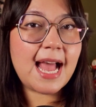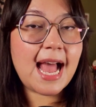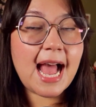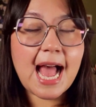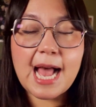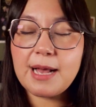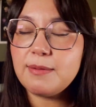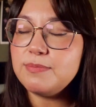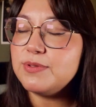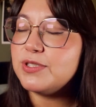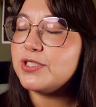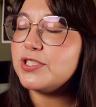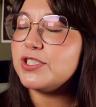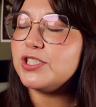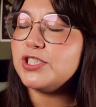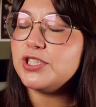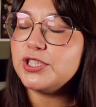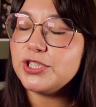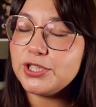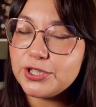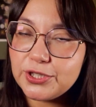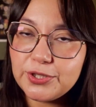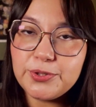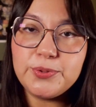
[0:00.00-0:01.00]

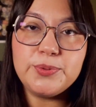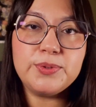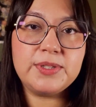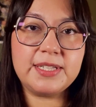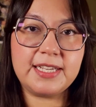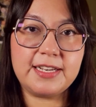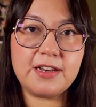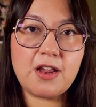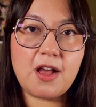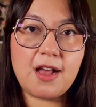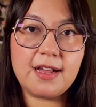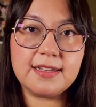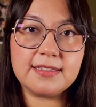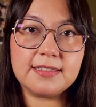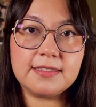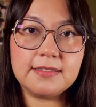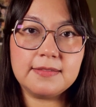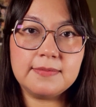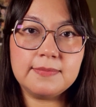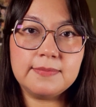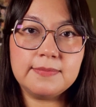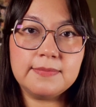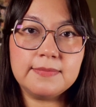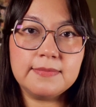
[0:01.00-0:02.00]
Absolutely not.
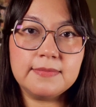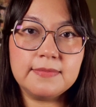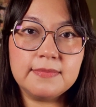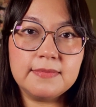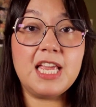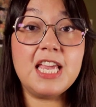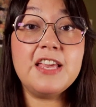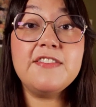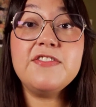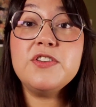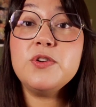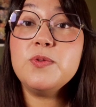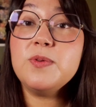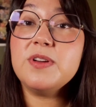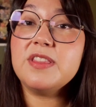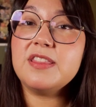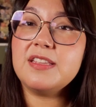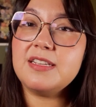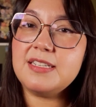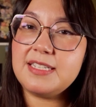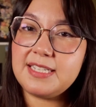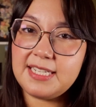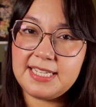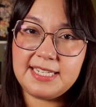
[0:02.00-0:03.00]
Even with
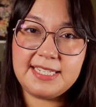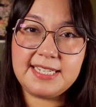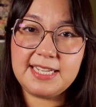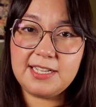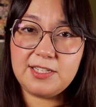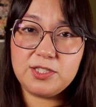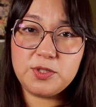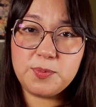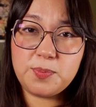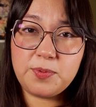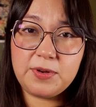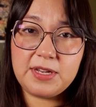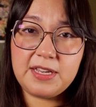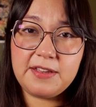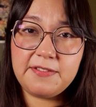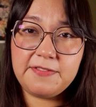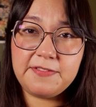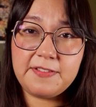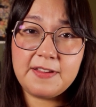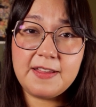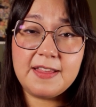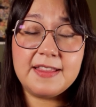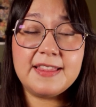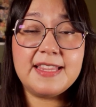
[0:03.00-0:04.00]
a detailed
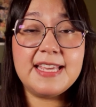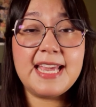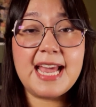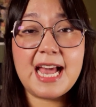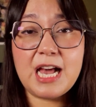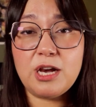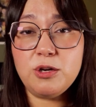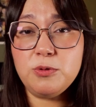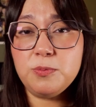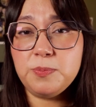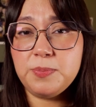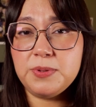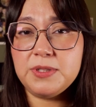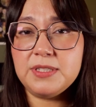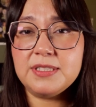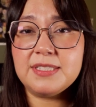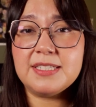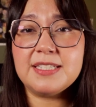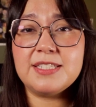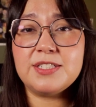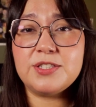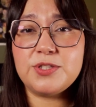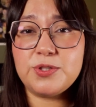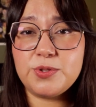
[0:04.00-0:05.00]
brief, the output
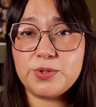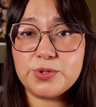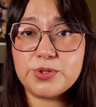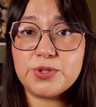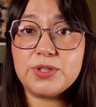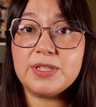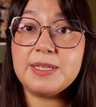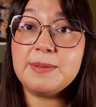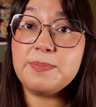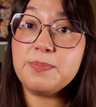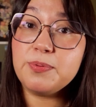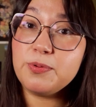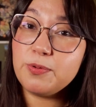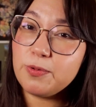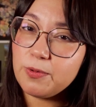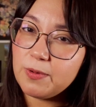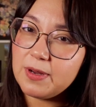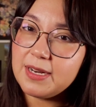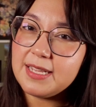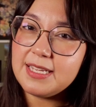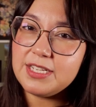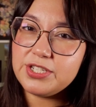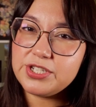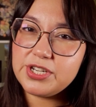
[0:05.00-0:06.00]
is usually
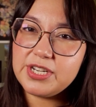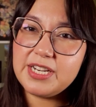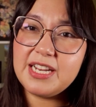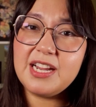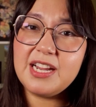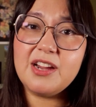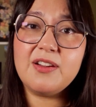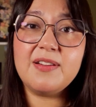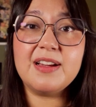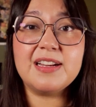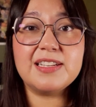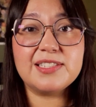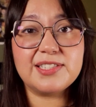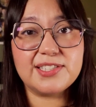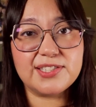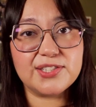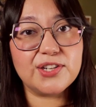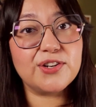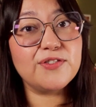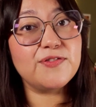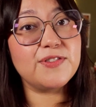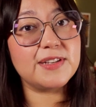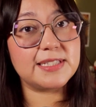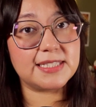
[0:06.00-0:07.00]
pretty generic
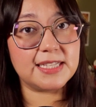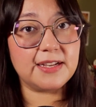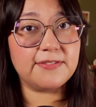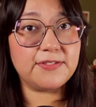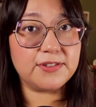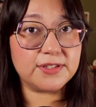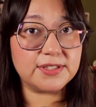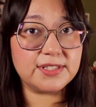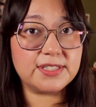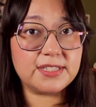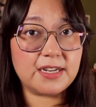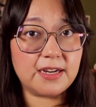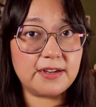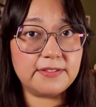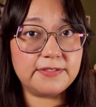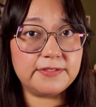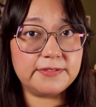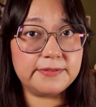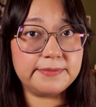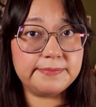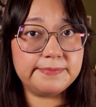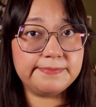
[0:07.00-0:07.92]
surface level stuff.